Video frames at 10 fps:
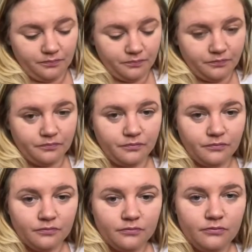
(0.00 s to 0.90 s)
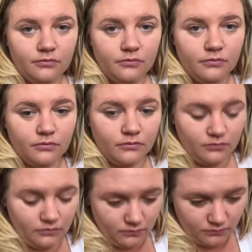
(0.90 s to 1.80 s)

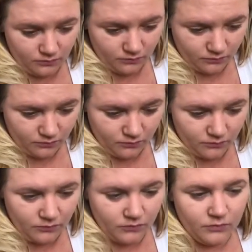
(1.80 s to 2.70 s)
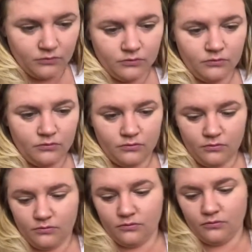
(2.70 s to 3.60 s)

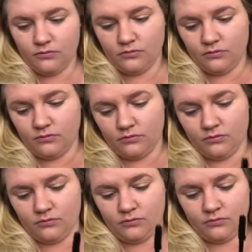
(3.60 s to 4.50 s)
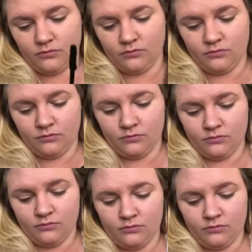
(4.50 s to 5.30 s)
(silence)